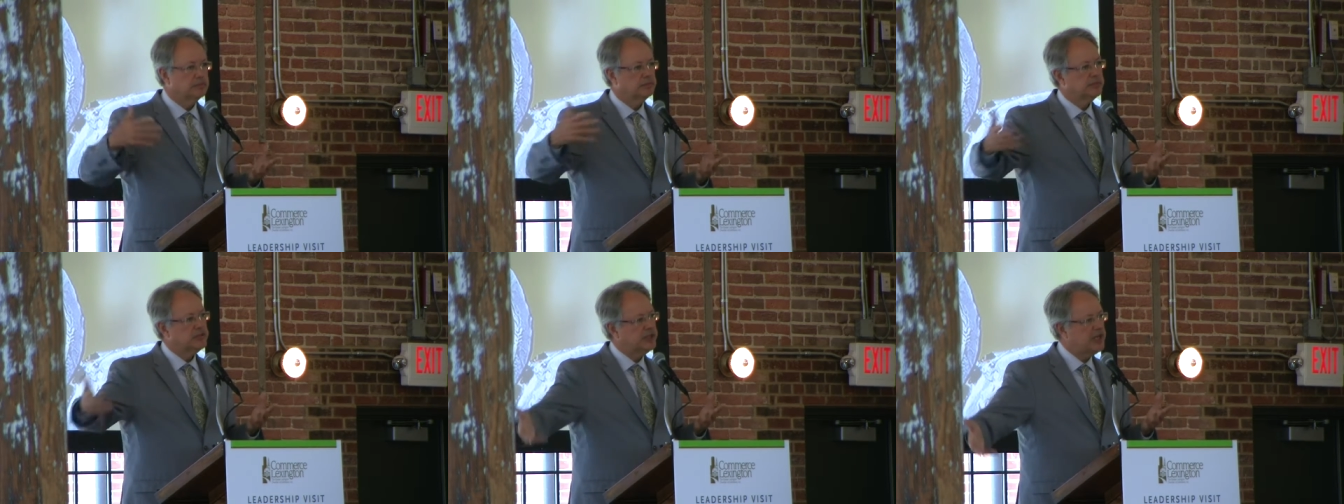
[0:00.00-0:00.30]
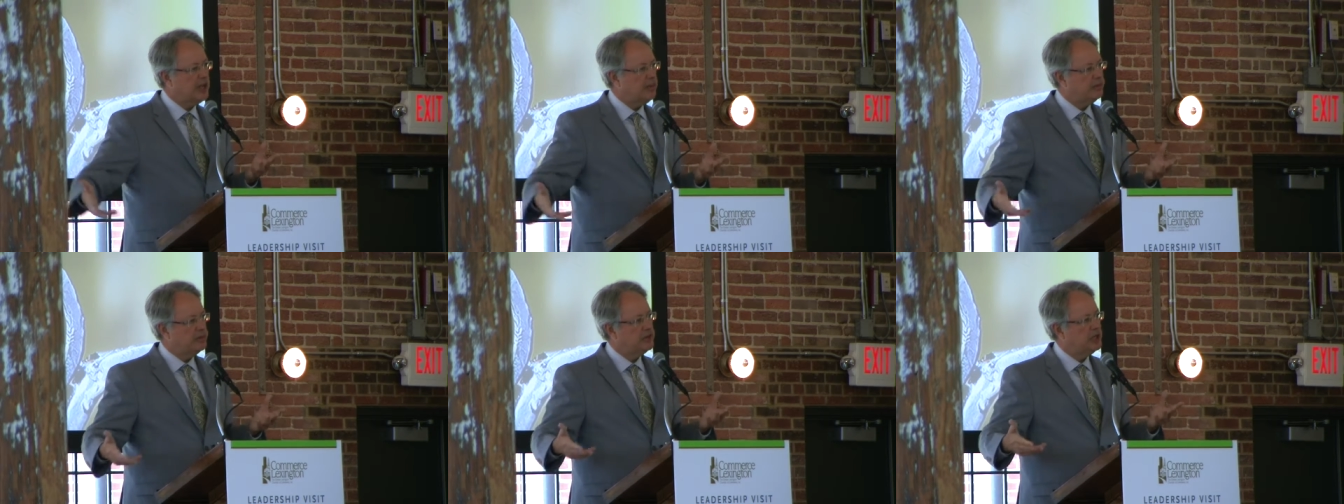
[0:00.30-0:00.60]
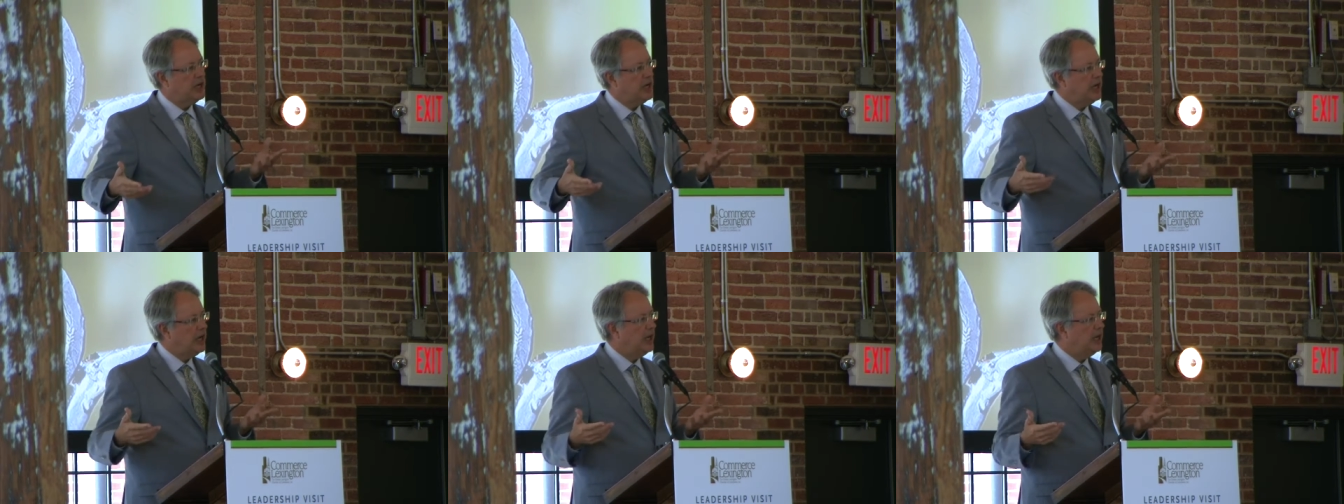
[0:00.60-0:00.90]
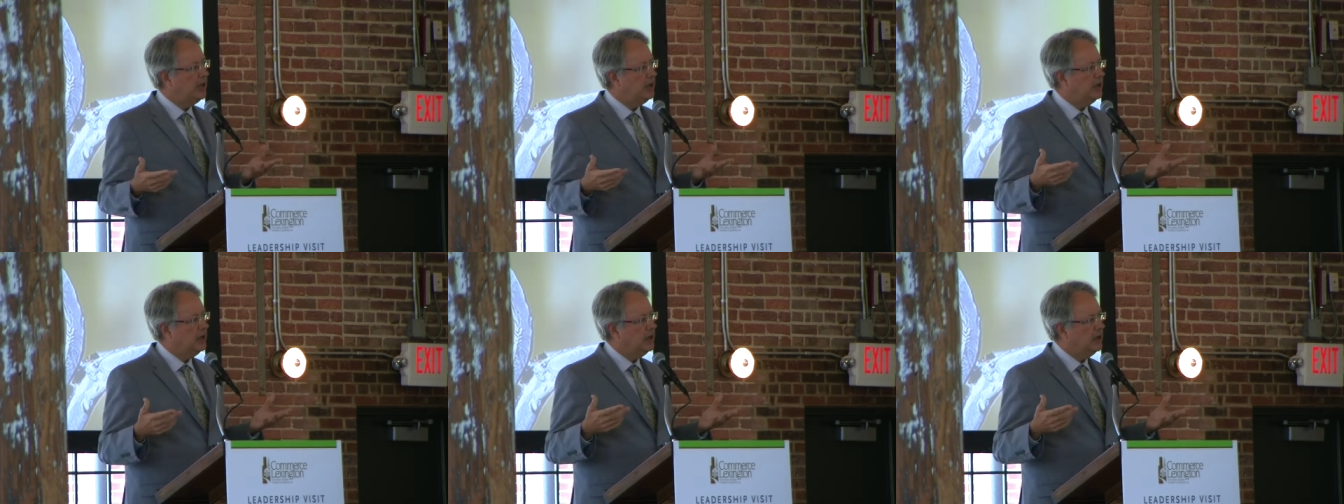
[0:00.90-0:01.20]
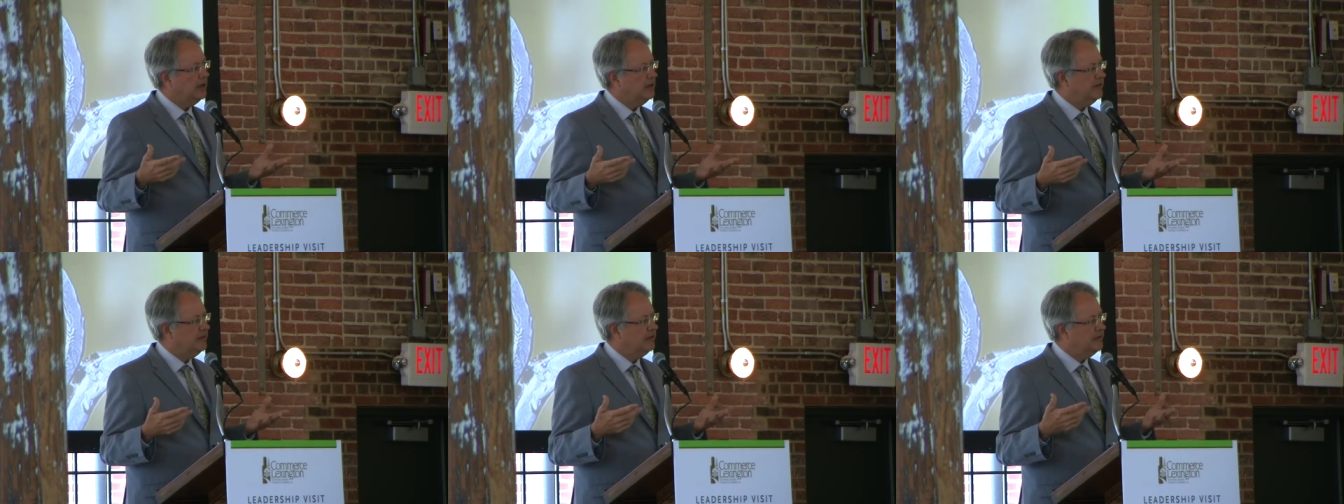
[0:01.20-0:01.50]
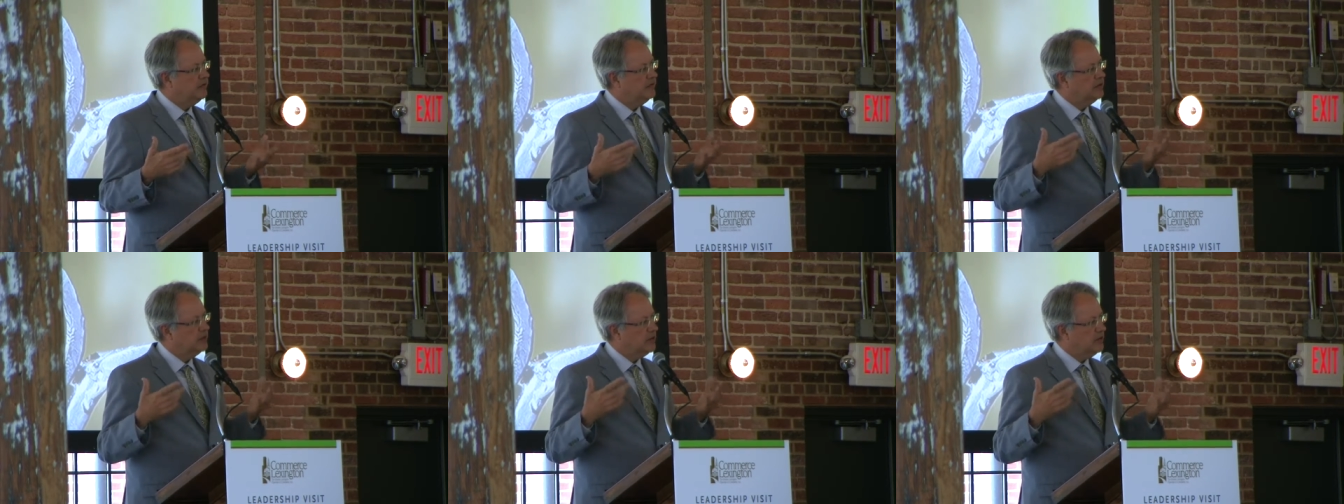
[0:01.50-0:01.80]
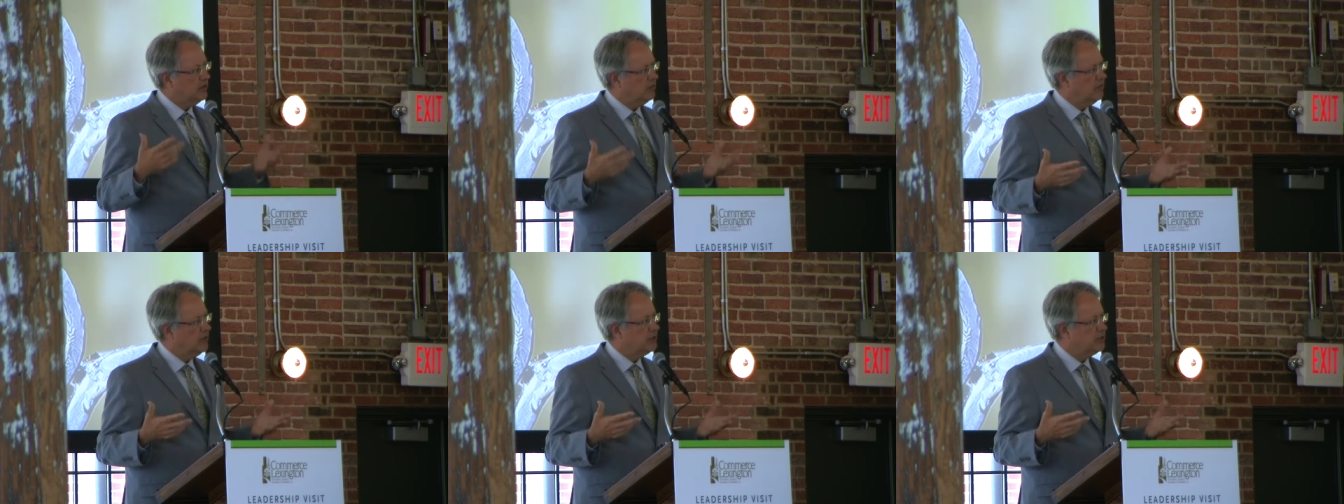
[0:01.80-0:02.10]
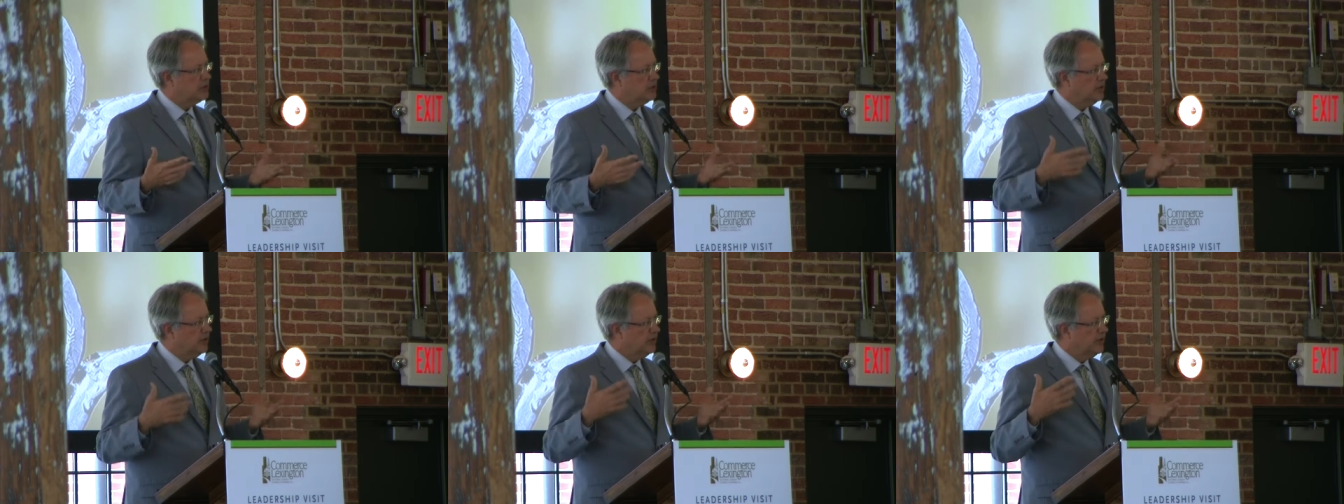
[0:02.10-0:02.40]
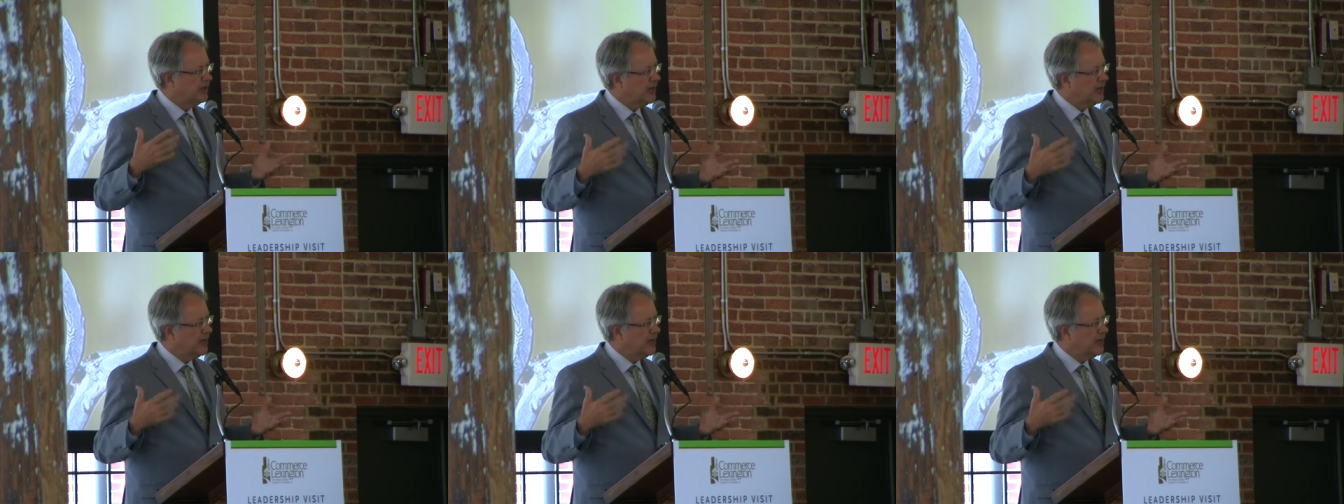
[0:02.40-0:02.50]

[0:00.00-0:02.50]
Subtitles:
stepchild of the original